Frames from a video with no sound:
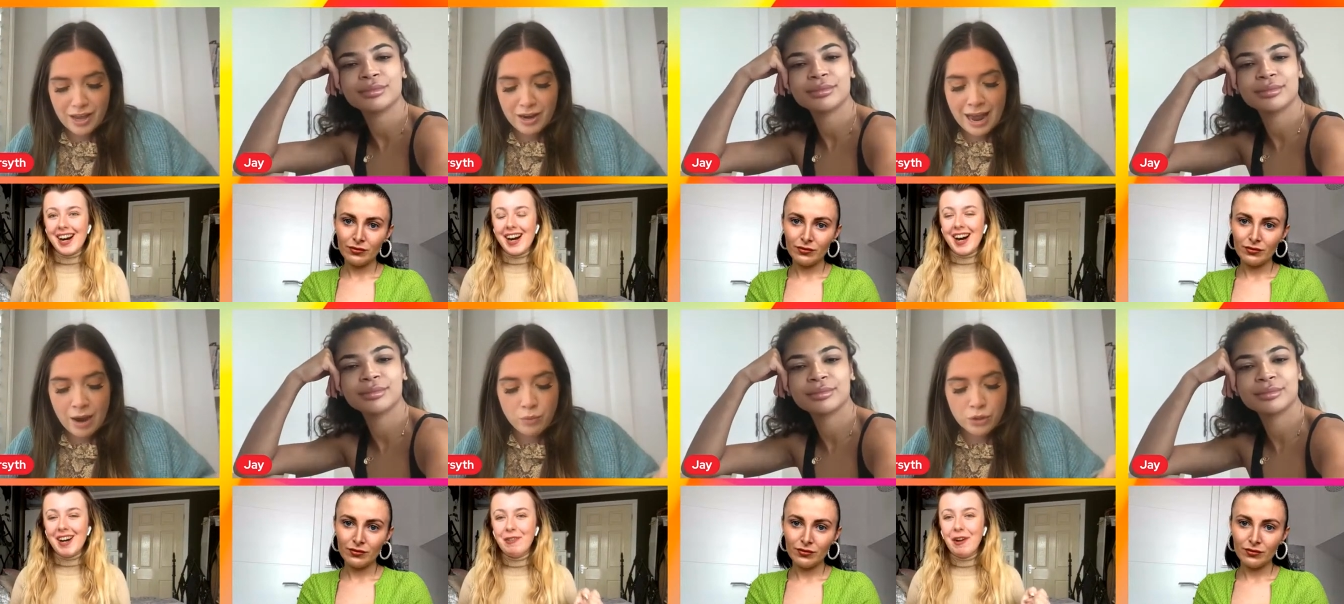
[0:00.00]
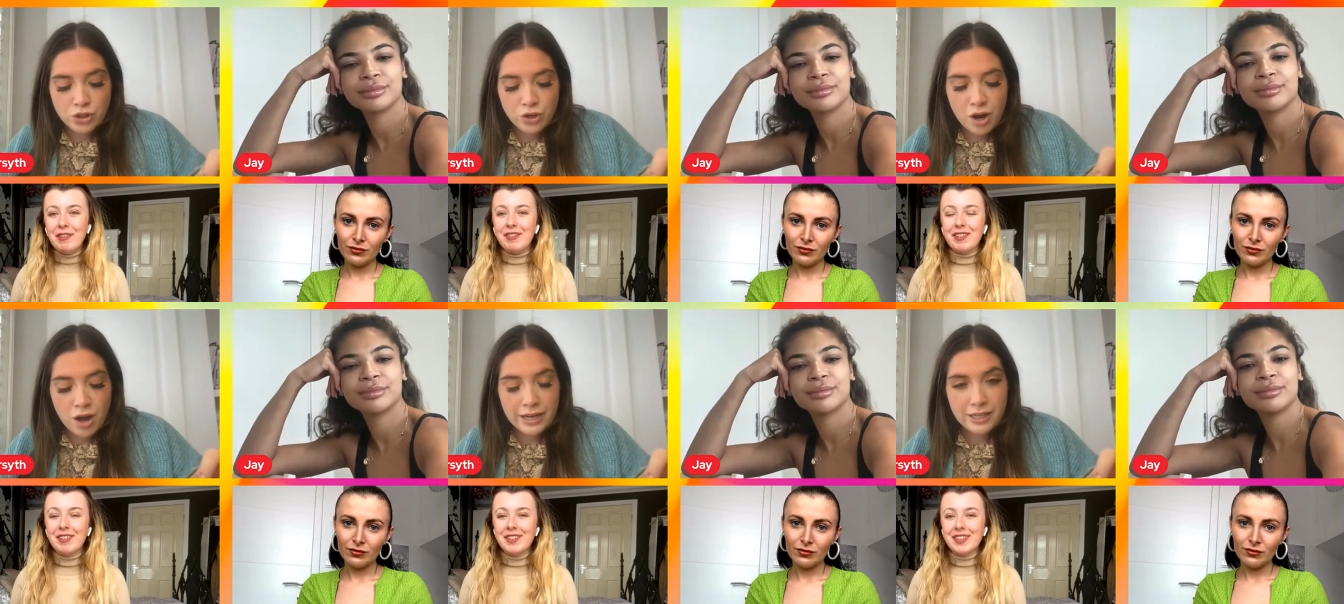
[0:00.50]
Speaker 1: Now, I would want,
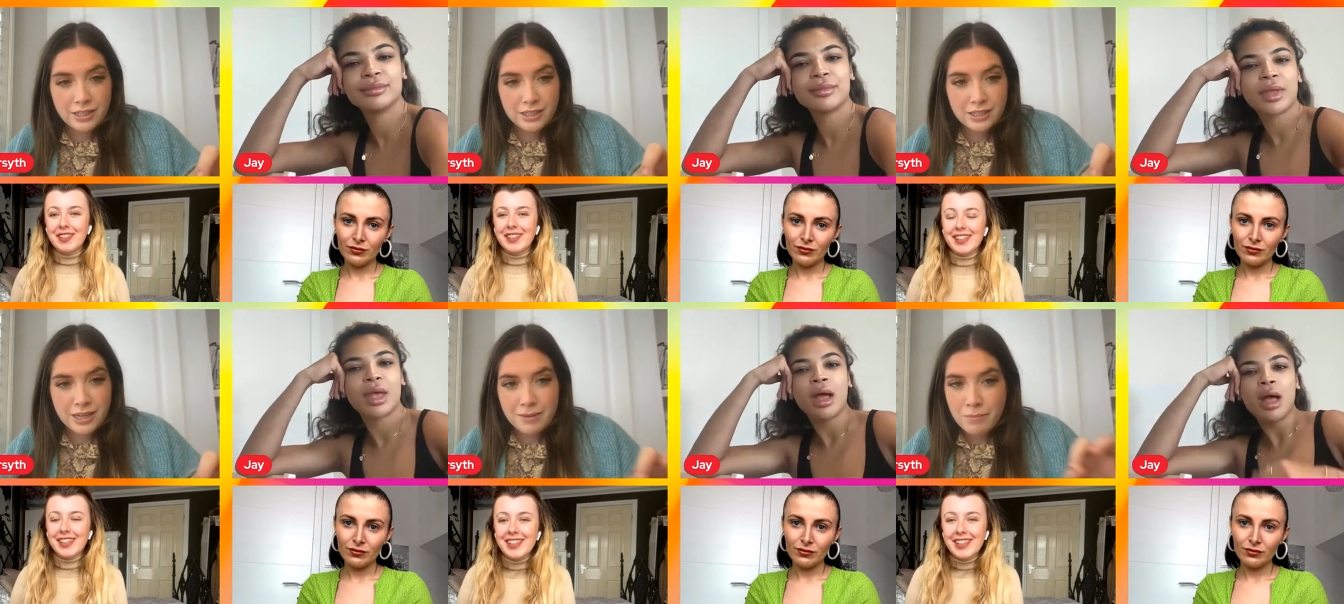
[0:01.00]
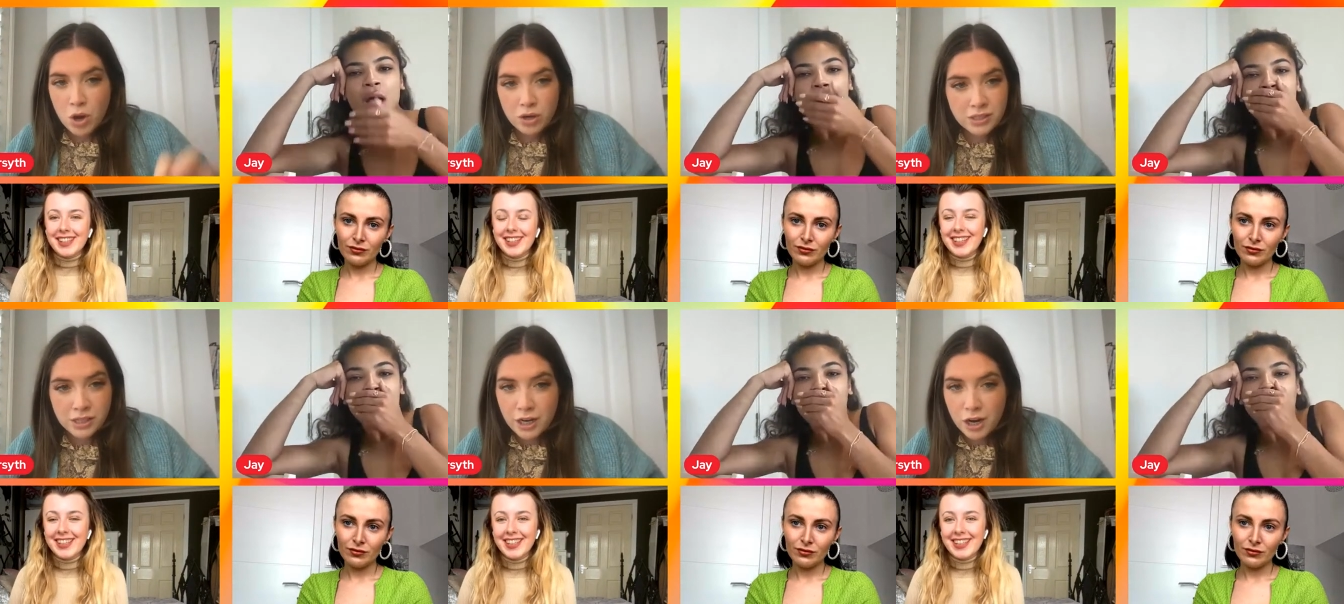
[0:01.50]
you like to see
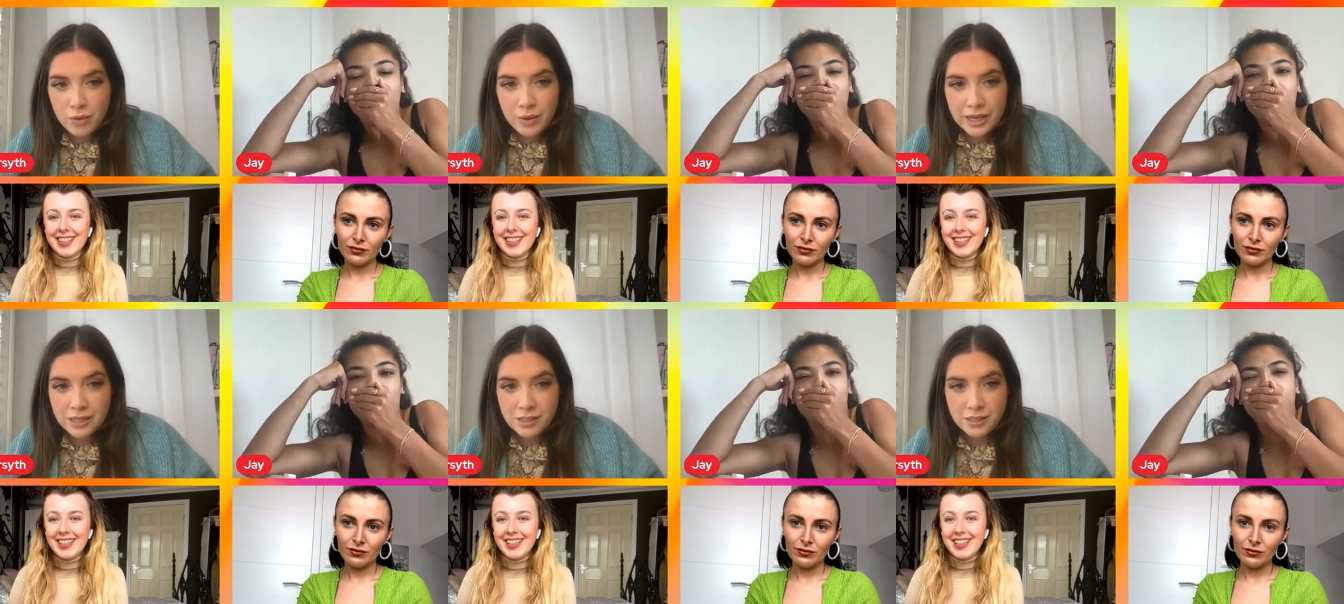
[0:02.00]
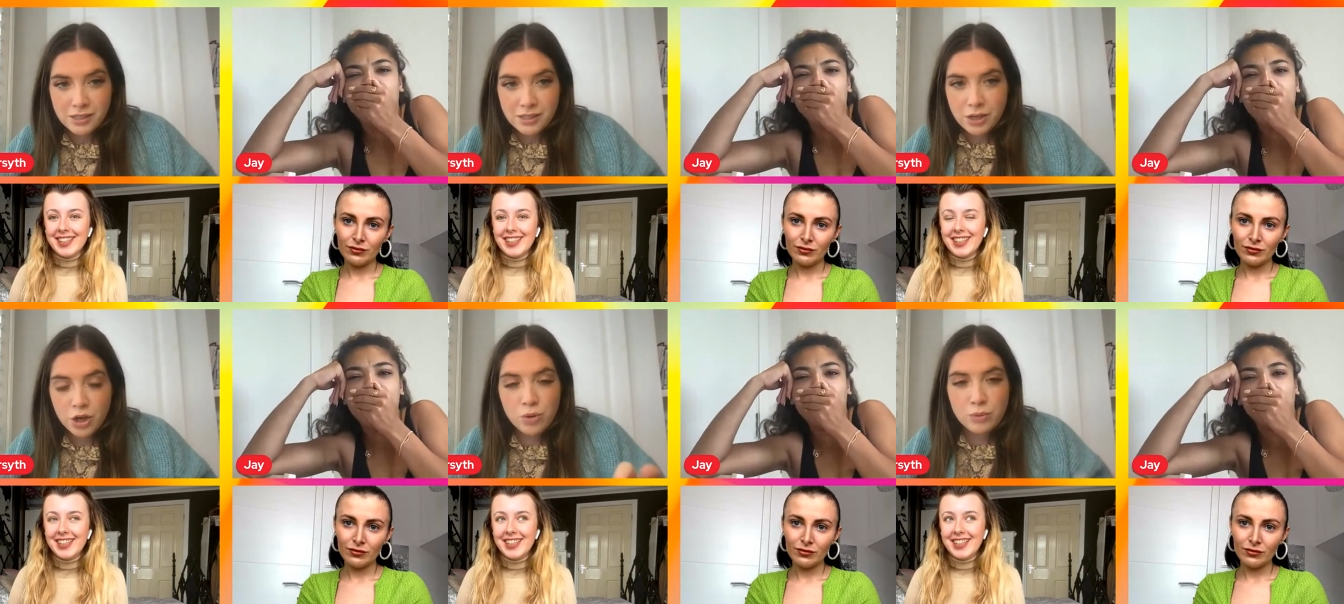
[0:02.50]
Martin Lewis?
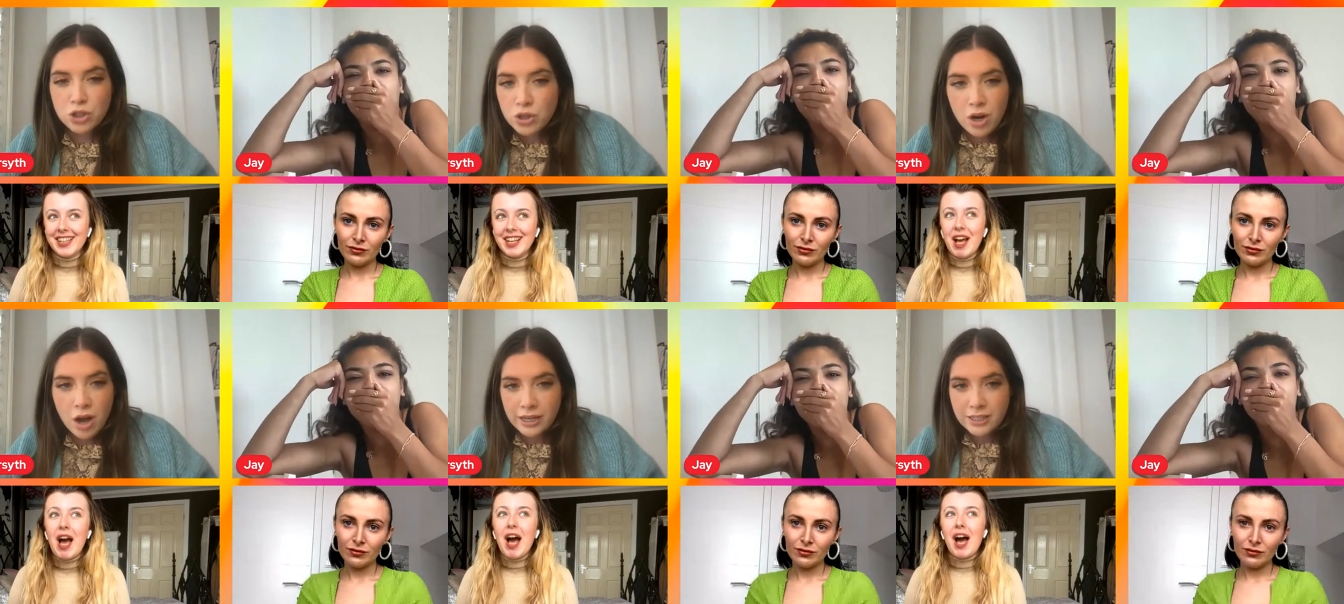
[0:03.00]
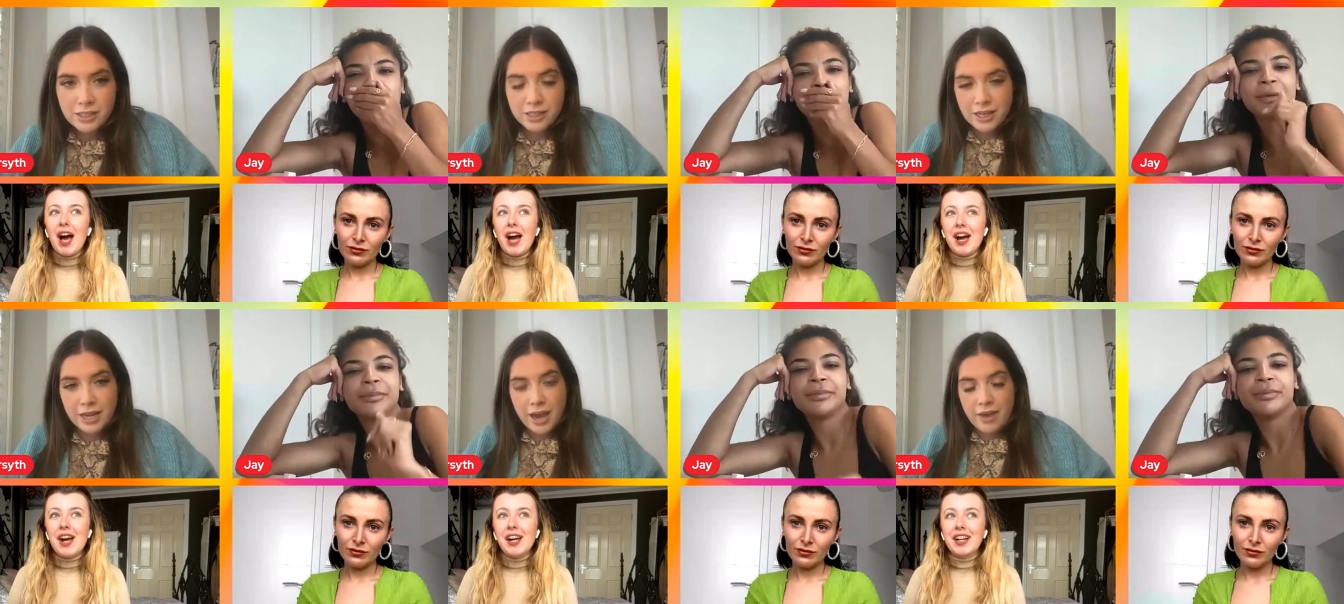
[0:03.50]
Who would you like to
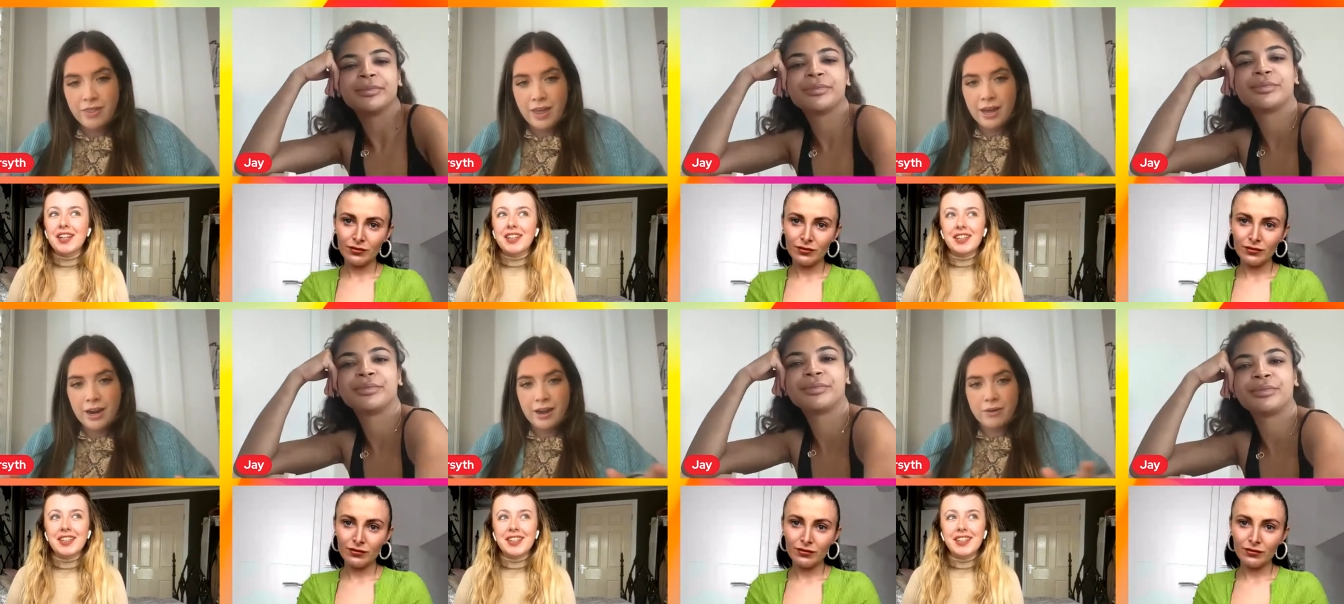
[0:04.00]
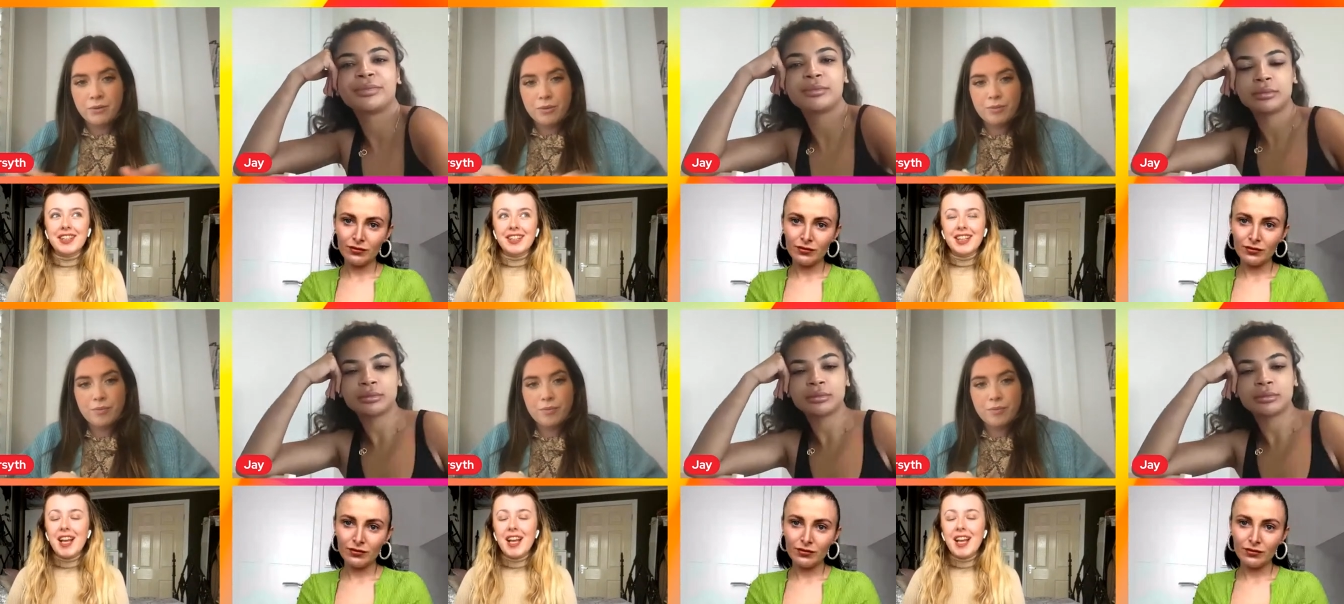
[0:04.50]
see in there now?